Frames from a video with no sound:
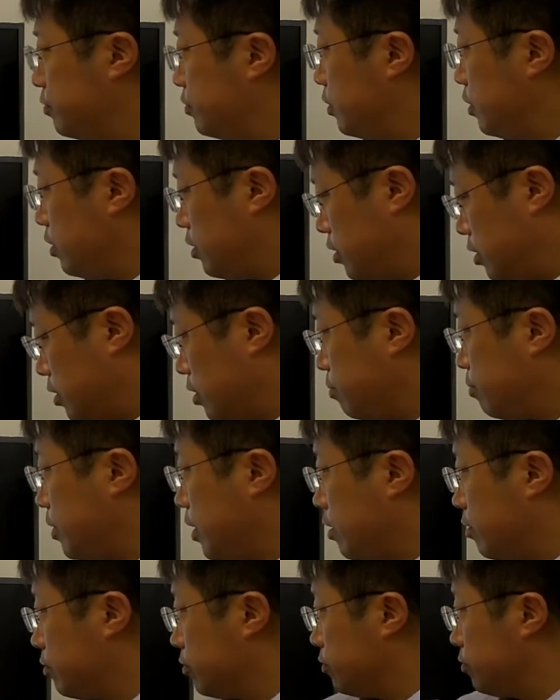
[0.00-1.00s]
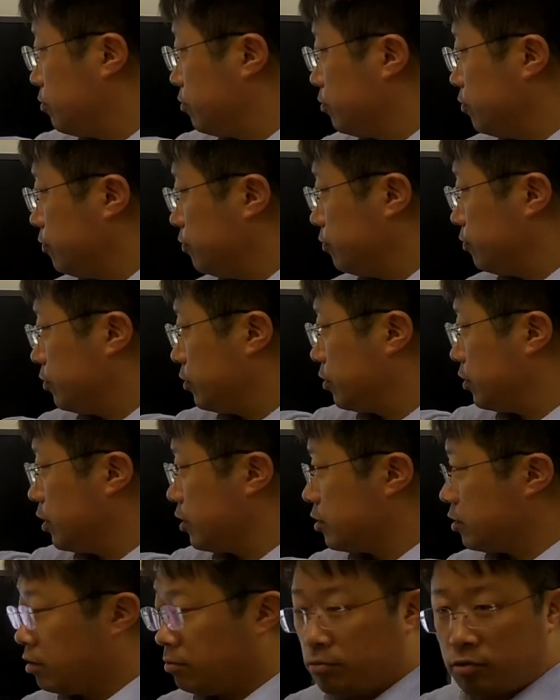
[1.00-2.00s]
the about
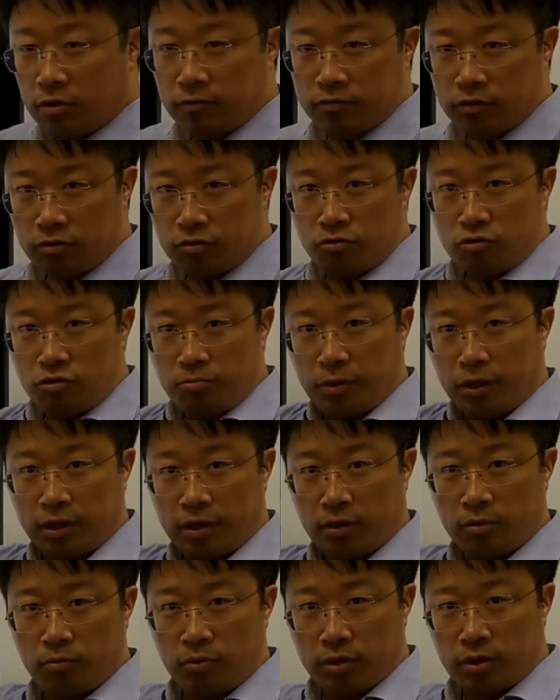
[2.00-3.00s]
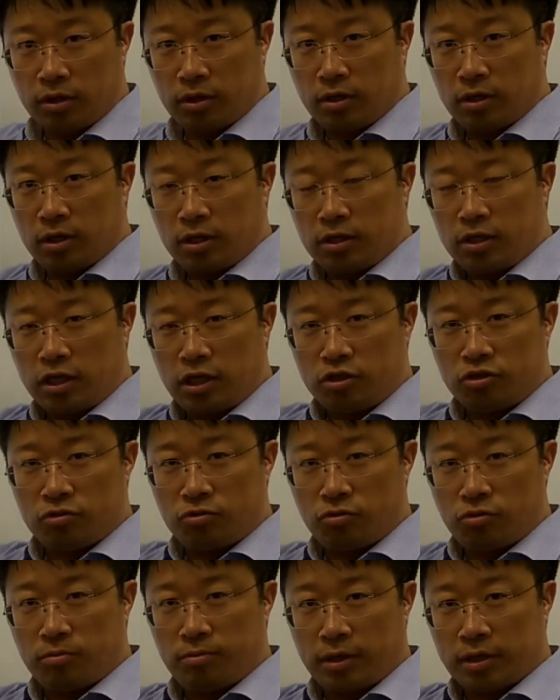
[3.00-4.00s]
this number of the tubing with
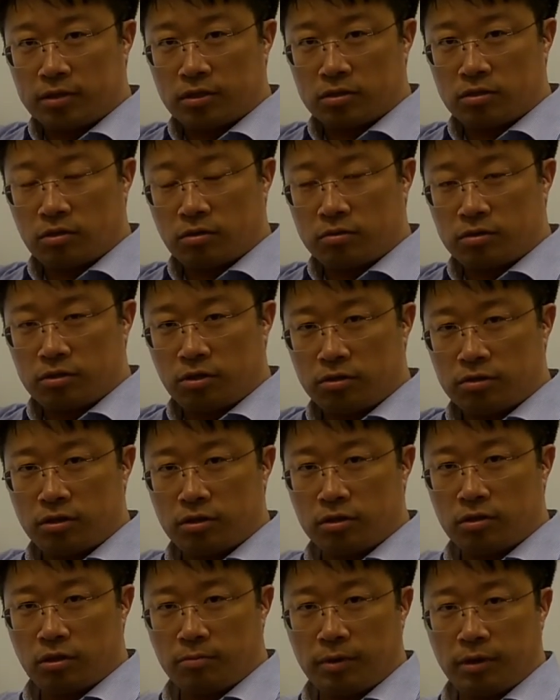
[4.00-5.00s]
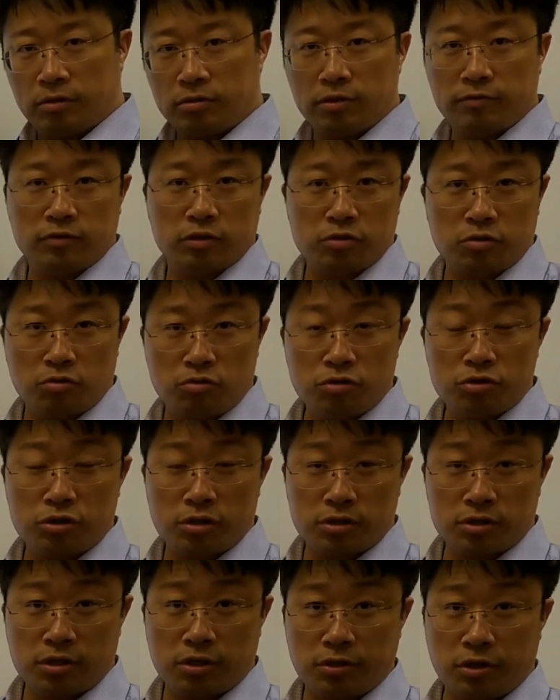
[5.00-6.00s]
each tube has a certain amount of the
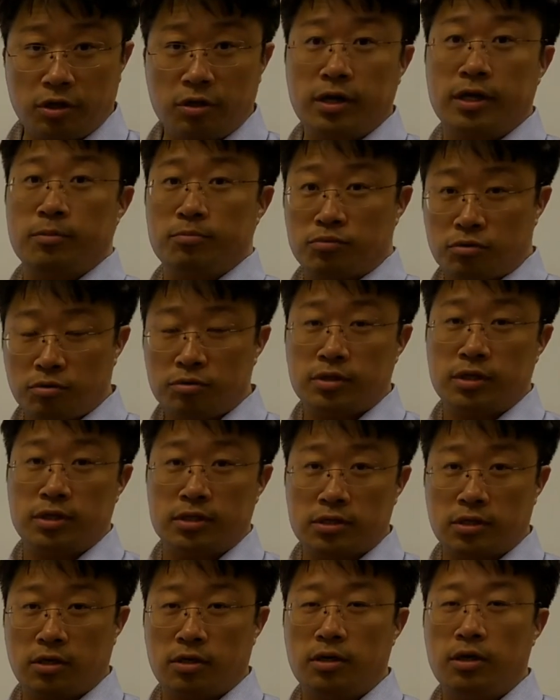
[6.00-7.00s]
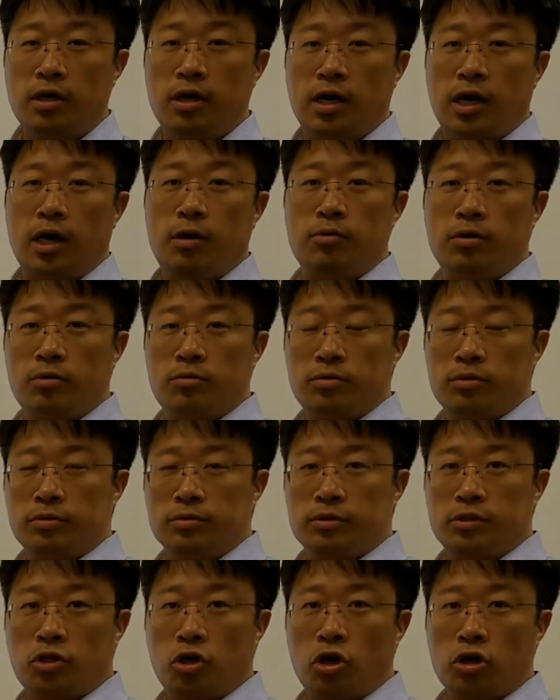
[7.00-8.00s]
solutions are there, and proteins are our
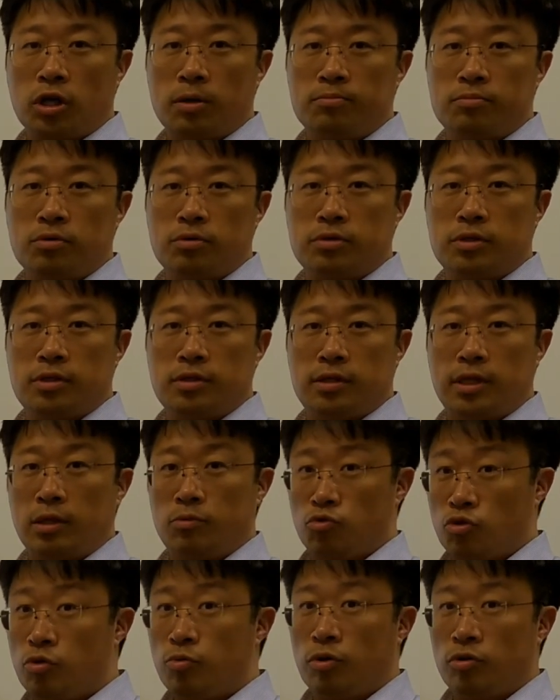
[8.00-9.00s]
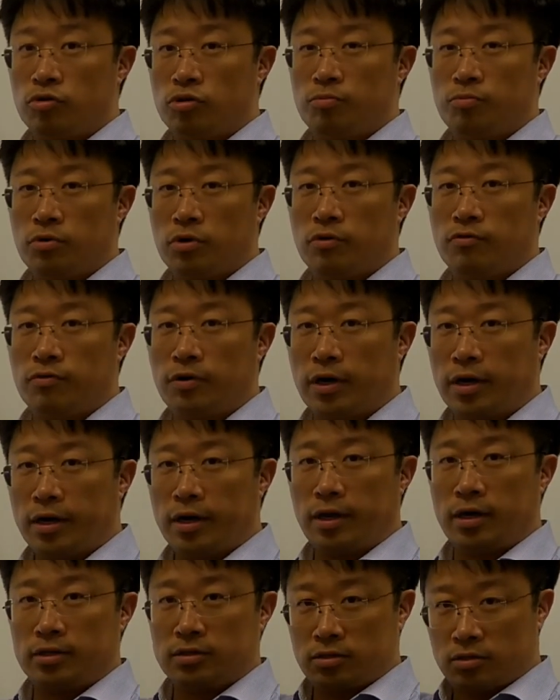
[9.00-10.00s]
target protein that we want to purify
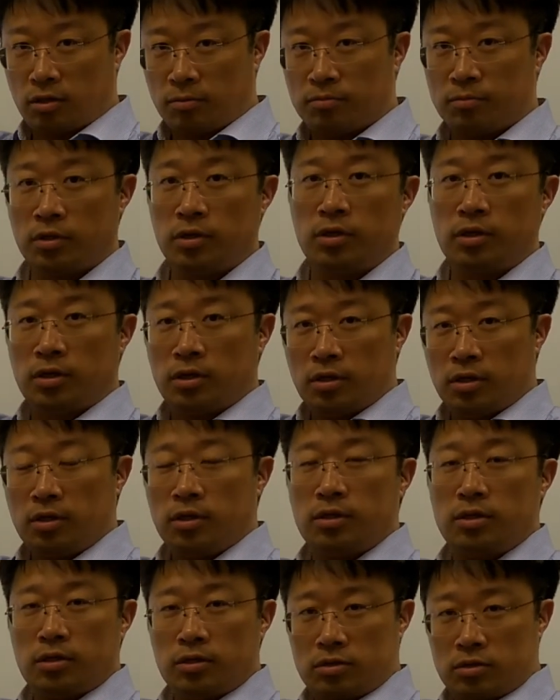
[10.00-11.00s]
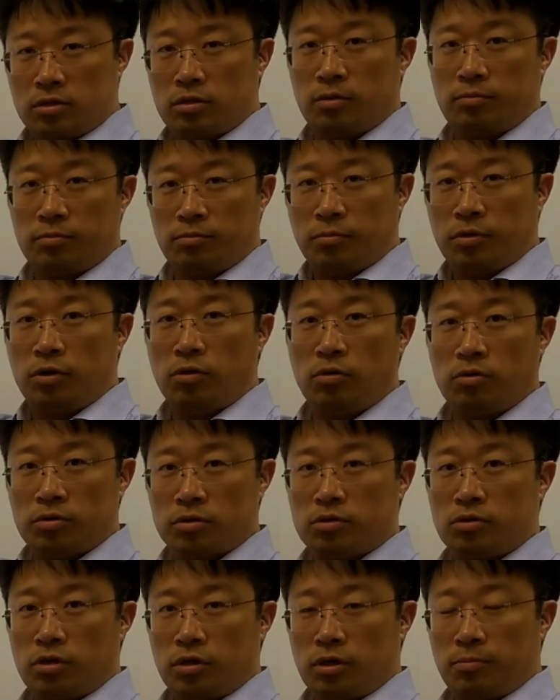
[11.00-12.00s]
is some
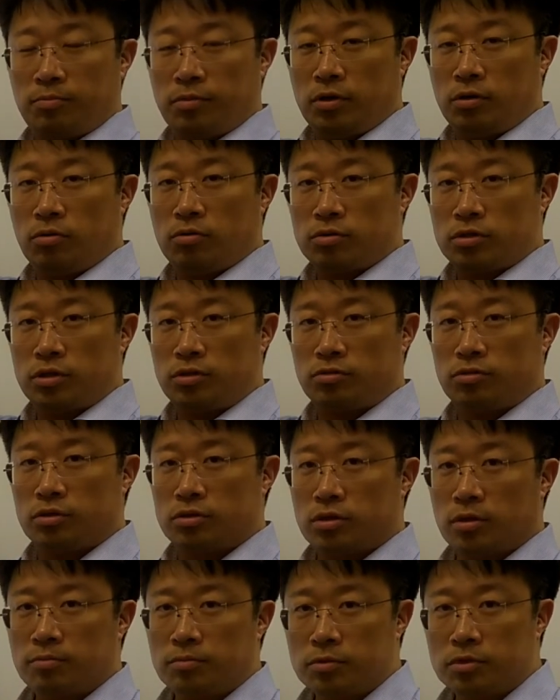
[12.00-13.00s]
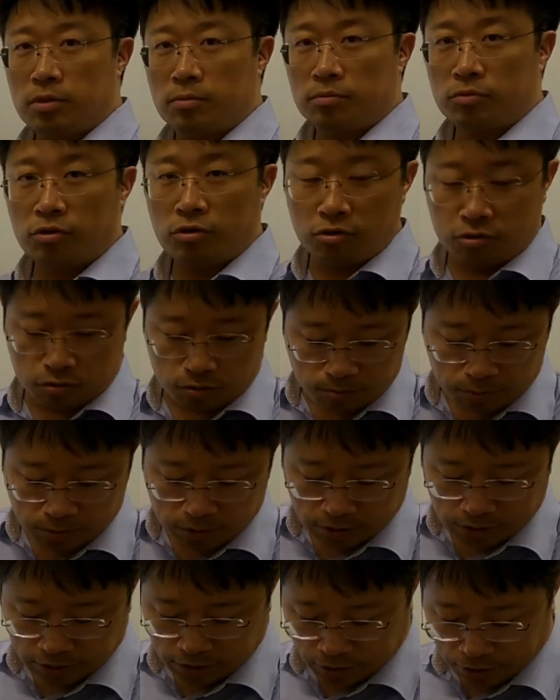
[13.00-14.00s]
belongs into some tube
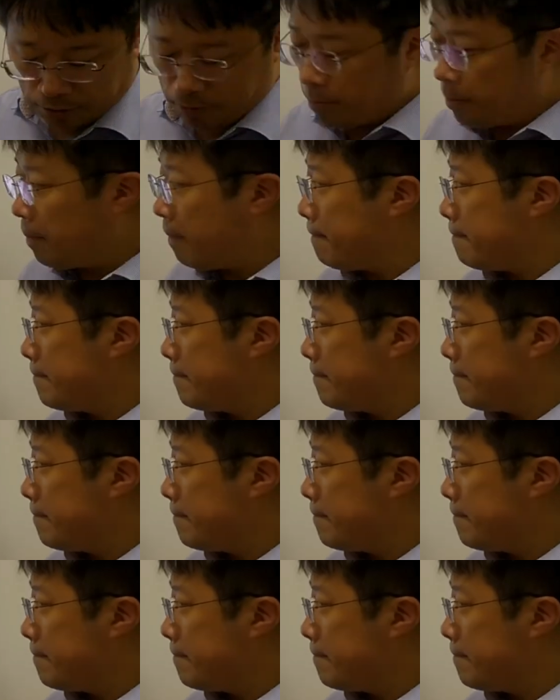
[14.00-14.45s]
in there.